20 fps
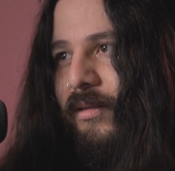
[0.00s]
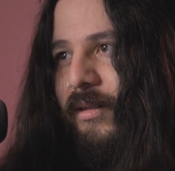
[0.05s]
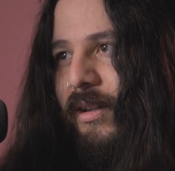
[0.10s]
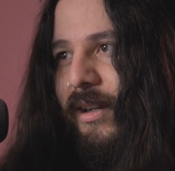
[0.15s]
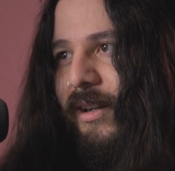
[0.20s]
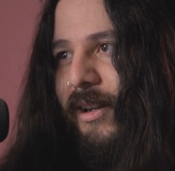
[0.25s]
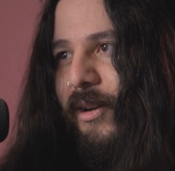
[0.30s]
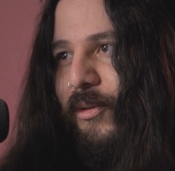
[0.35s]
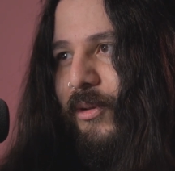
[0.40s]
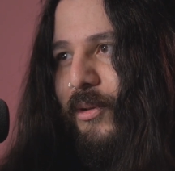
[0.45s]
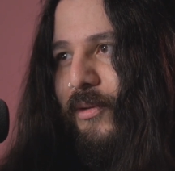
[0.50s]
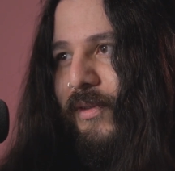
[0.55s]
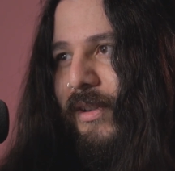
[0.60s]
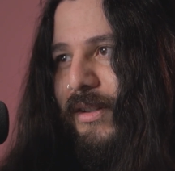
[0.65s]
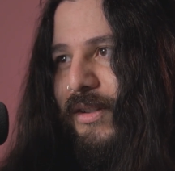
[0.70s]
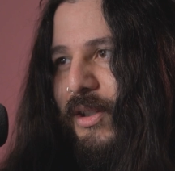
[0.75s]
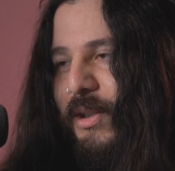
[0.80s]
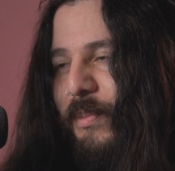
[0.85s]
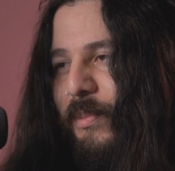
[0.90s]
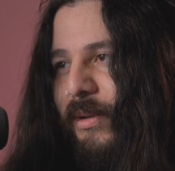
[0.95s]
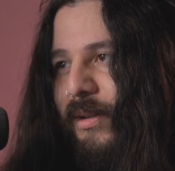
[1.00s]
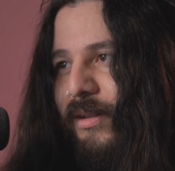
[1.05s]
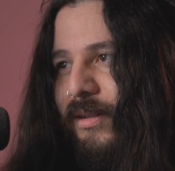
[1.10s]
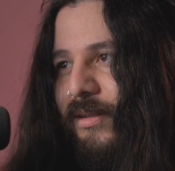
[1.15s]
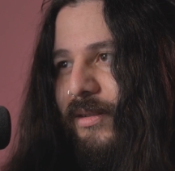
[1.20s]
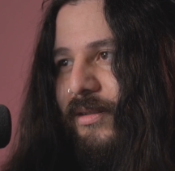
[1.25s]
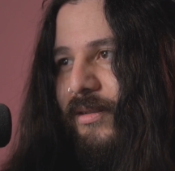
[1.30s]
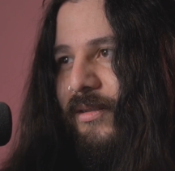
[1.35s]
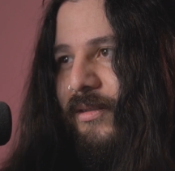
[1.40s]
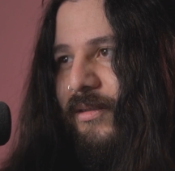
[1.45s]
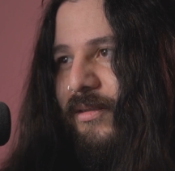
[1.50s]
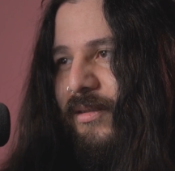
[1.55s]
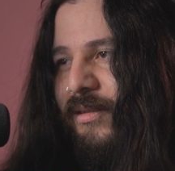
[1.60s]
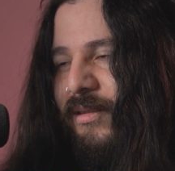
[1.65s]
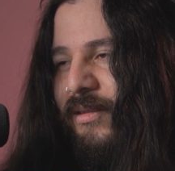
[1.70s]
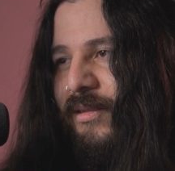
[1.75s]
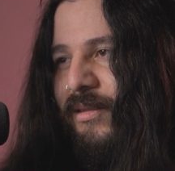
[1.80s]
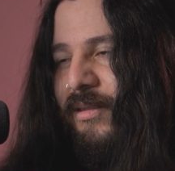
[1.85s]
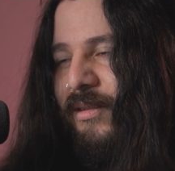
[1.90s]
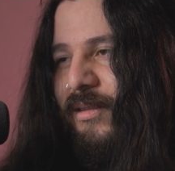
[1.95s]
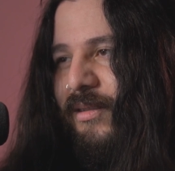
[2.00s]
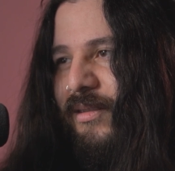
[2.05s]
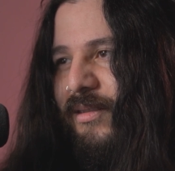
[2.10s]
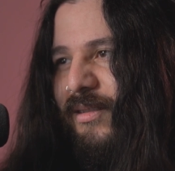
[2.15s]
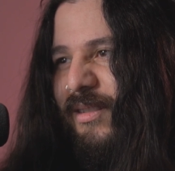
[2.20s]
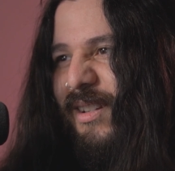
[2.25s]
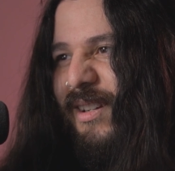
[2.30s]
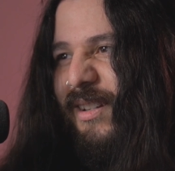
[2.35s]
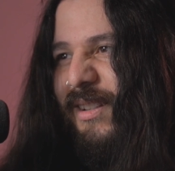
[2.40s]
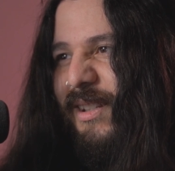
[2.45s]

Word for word: And I don't know if that's just because... Yeah,